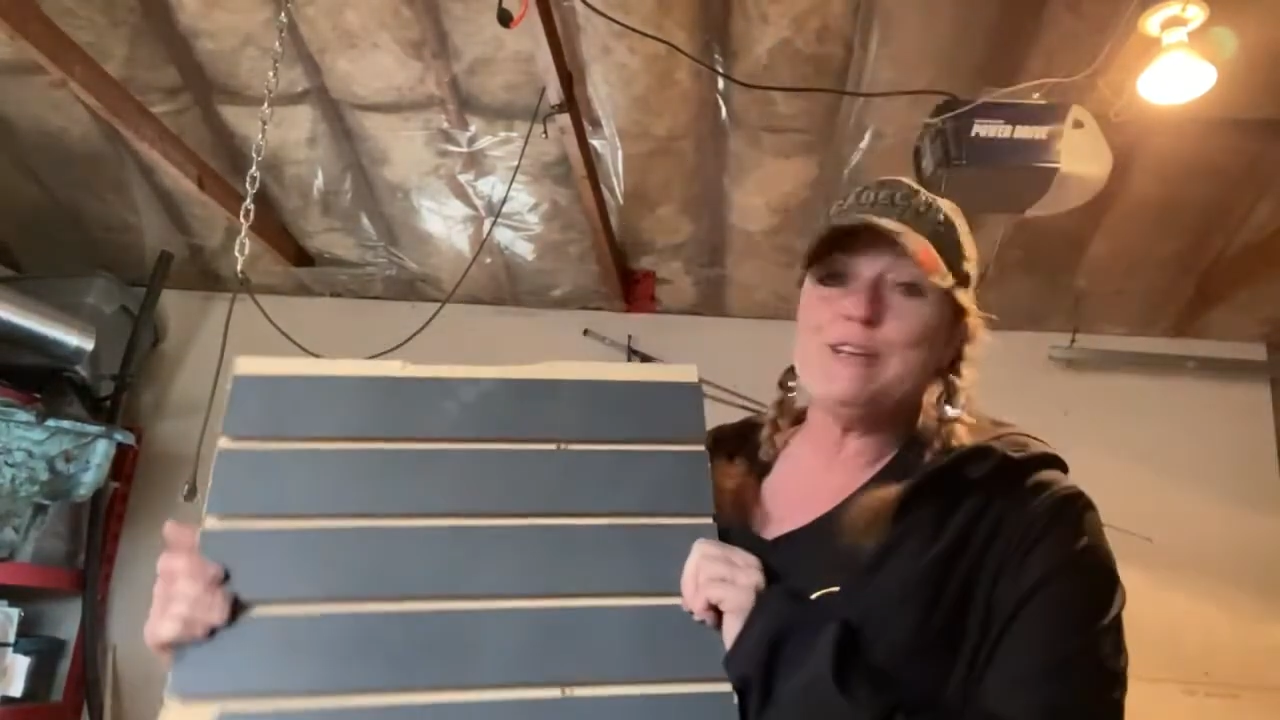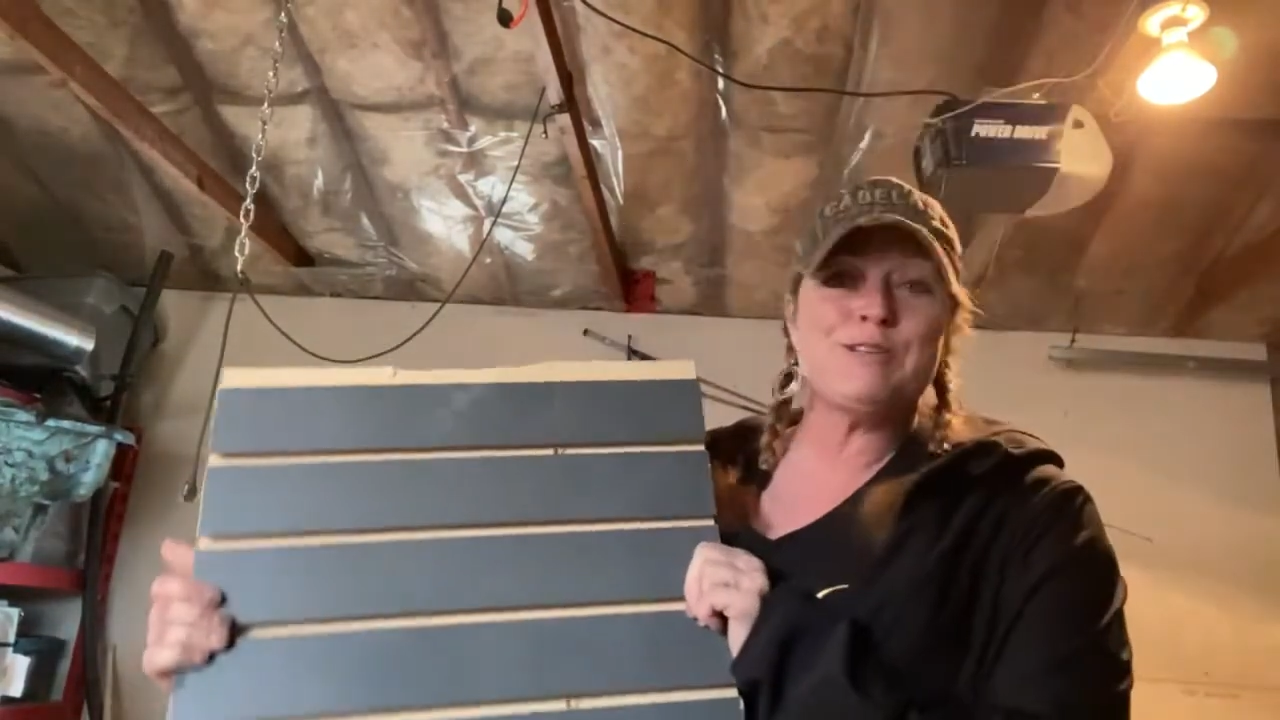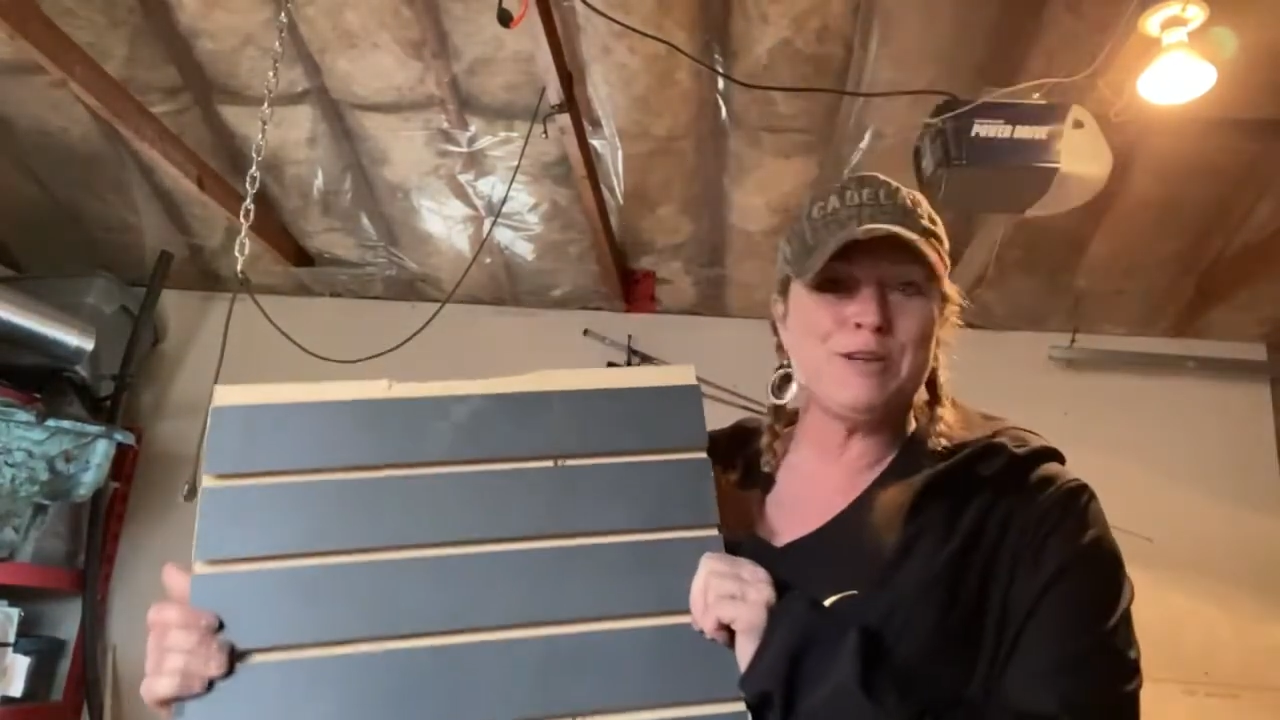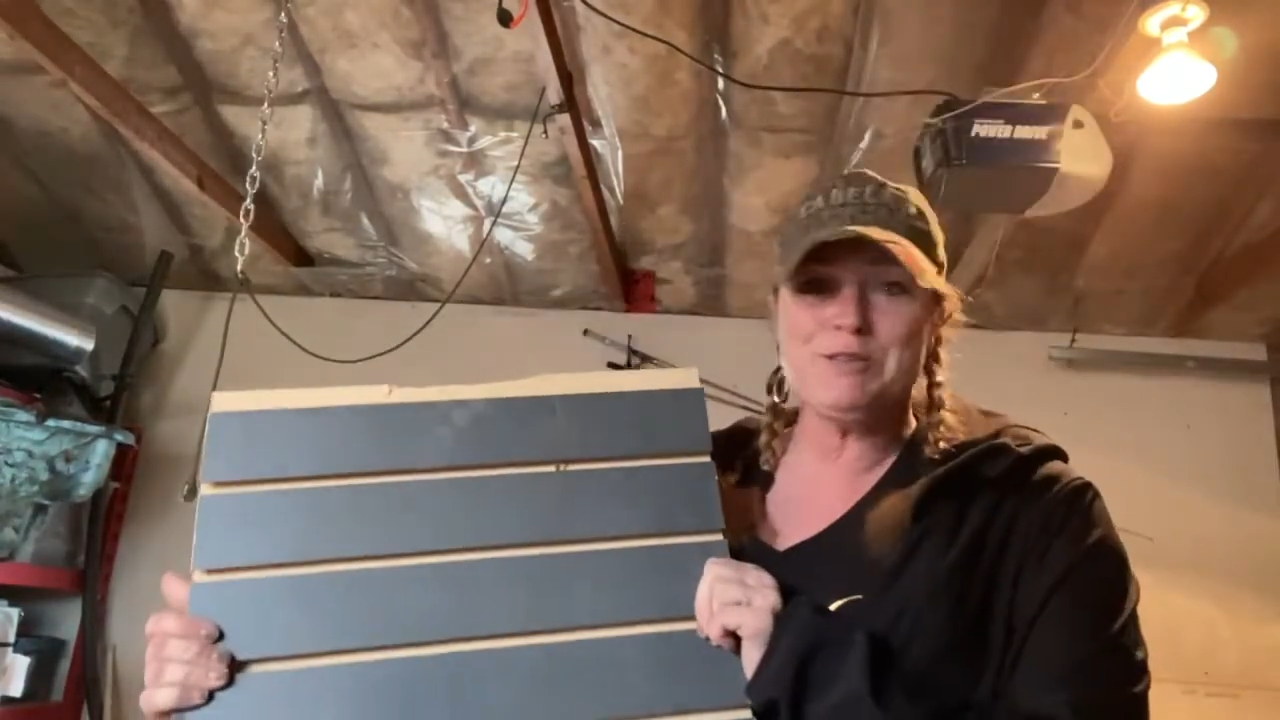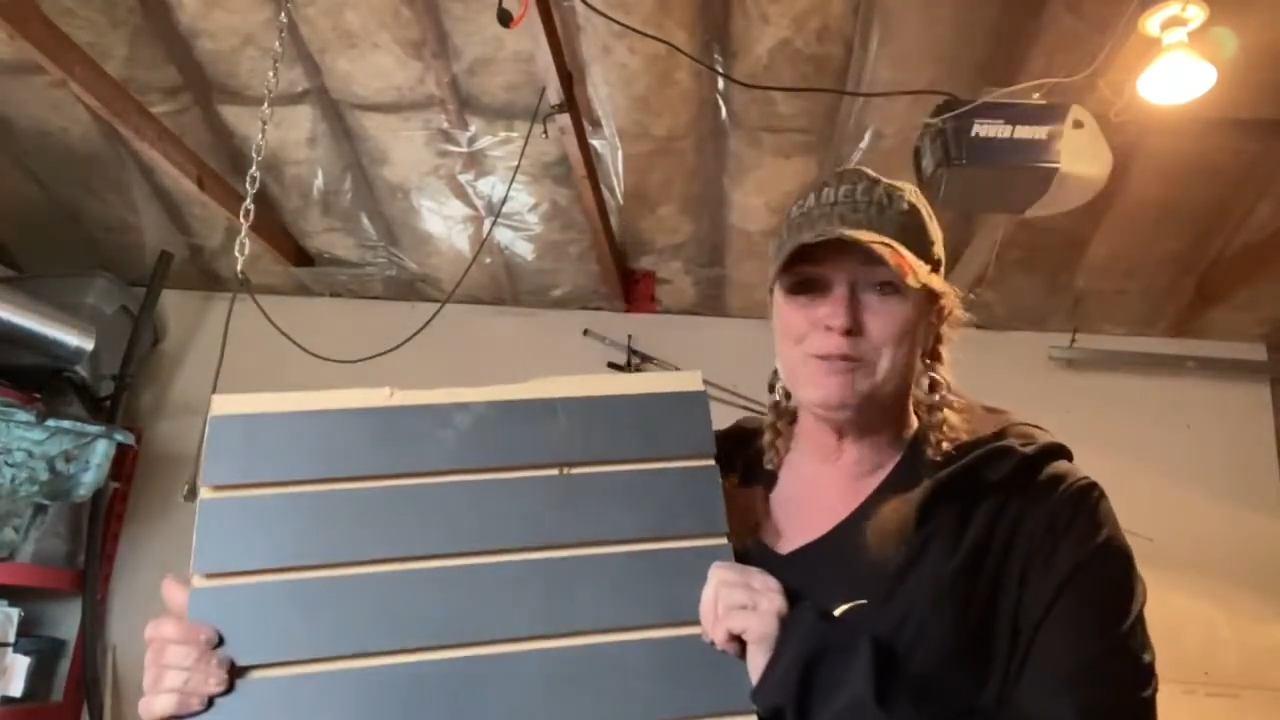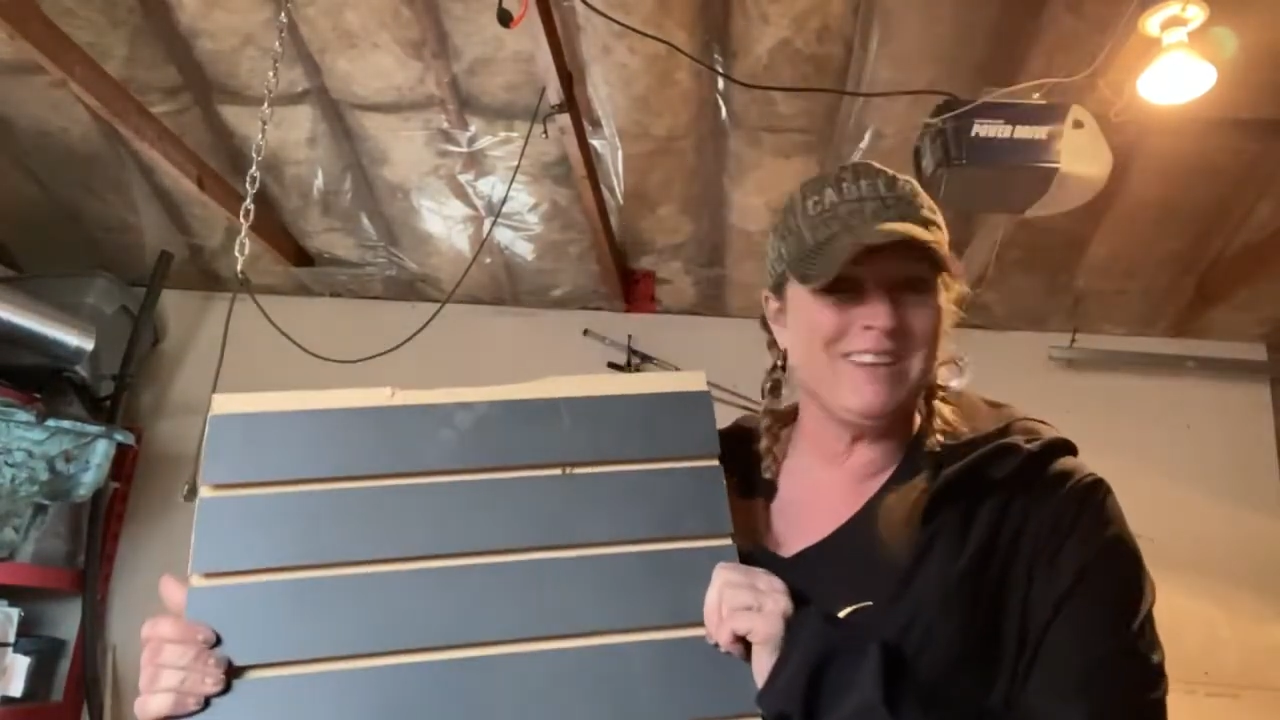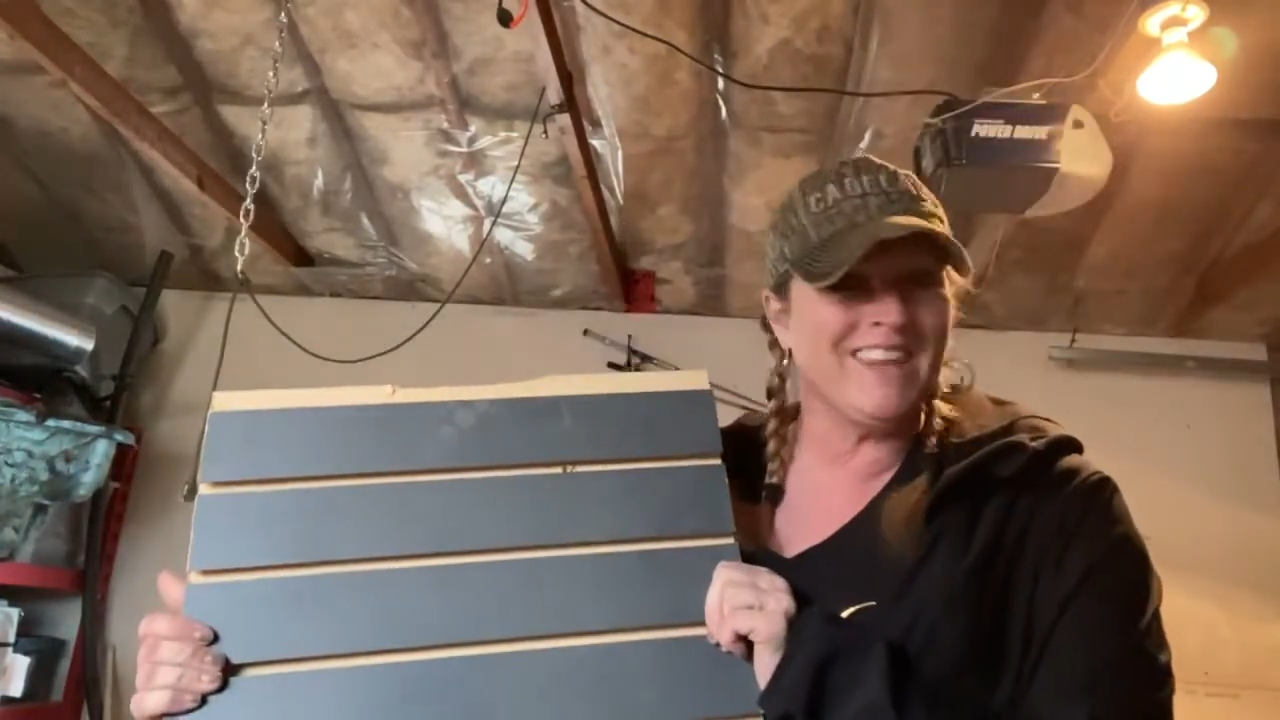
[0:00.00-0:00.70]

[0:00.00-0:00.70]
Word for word: shows me